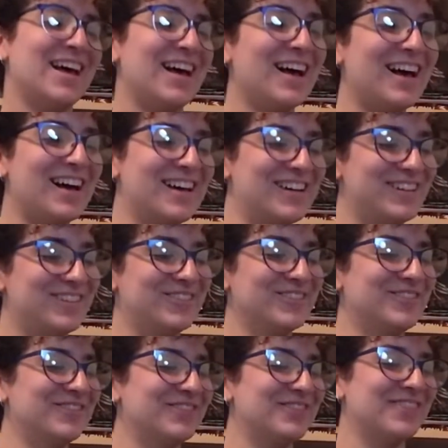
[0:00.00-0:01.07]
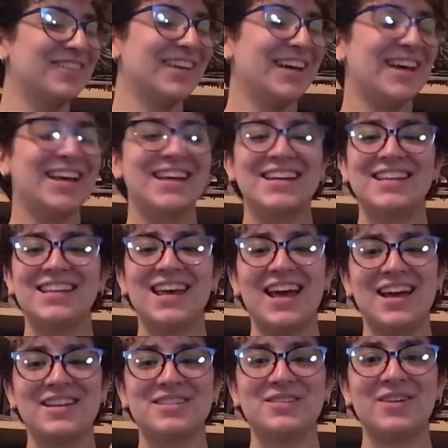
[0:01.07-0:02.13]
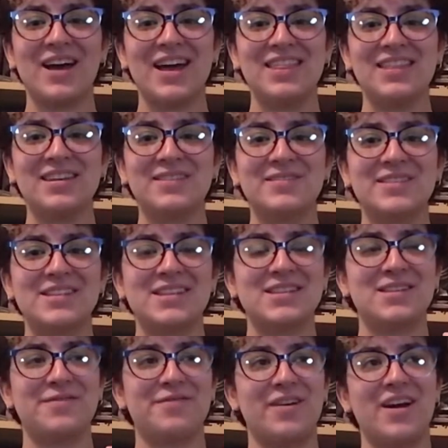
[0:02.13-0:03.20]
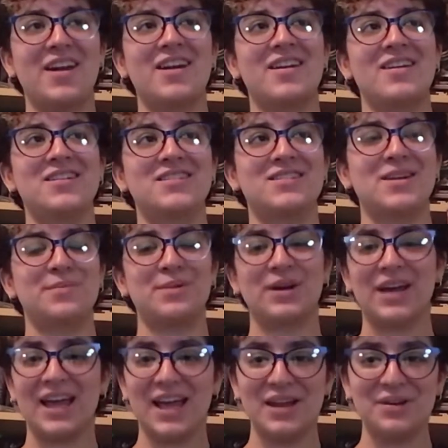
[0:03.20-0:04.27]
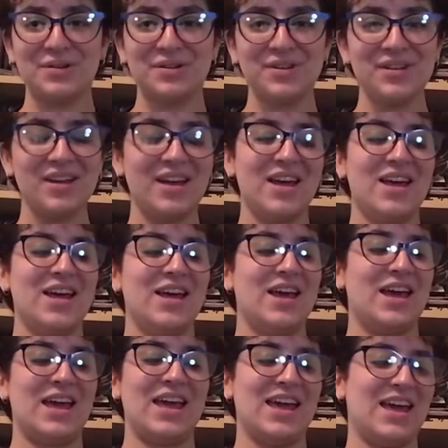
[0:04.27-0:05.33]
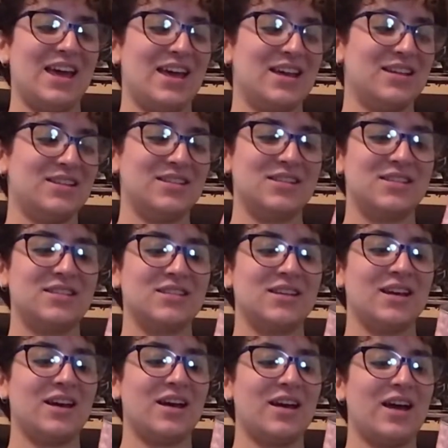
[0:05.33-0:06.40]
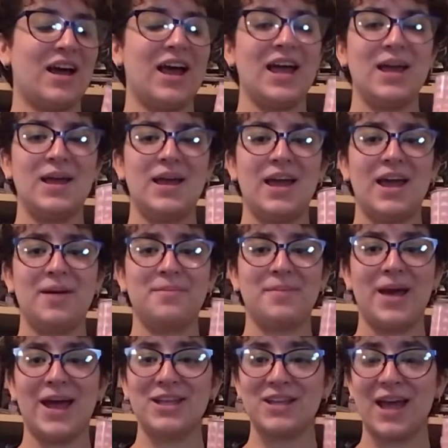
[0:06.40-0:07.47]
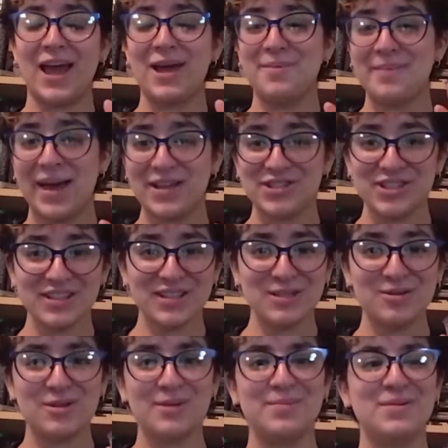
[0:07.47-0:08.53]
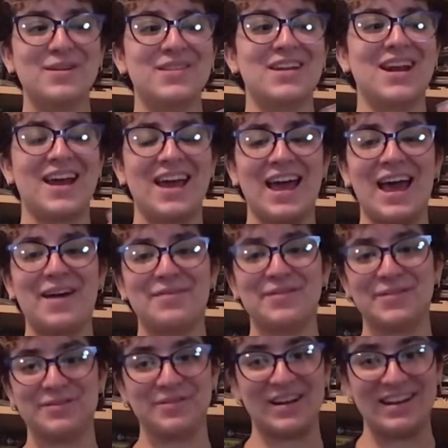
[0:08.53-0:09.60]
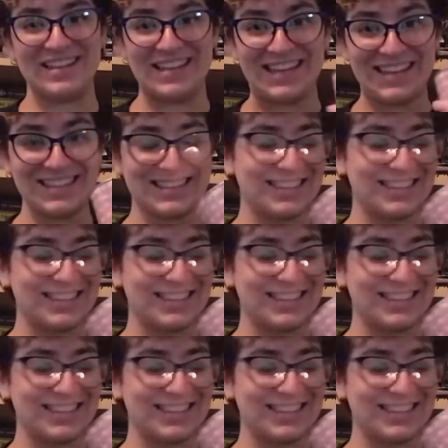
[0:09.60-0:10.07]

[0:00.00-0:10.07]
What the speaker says: girl. Yeah, so I think of this as a fun summer candle, and I'm matching this with a book that I haven't read yet,